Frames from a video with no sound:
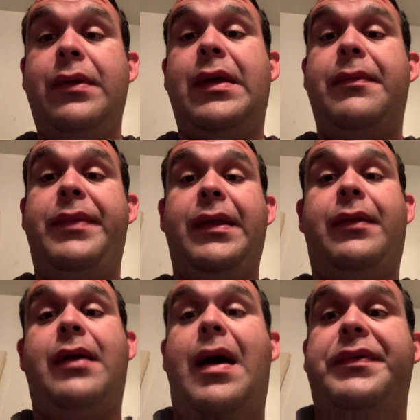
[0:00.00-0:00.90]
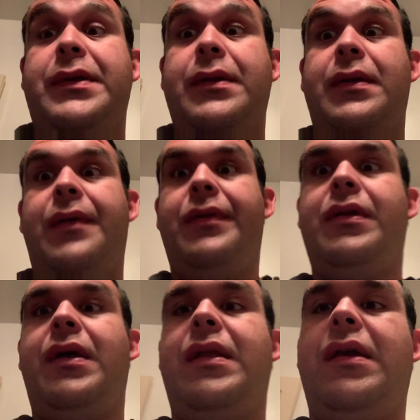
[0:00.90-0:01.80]
Is that the best option? Are there
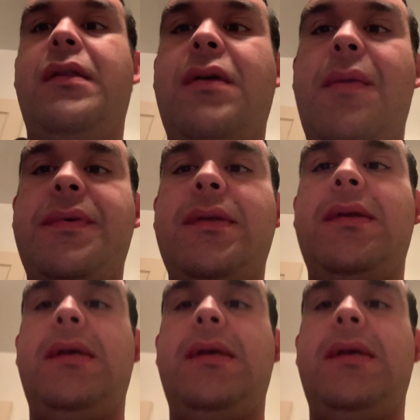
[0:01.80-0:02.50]
not any other options?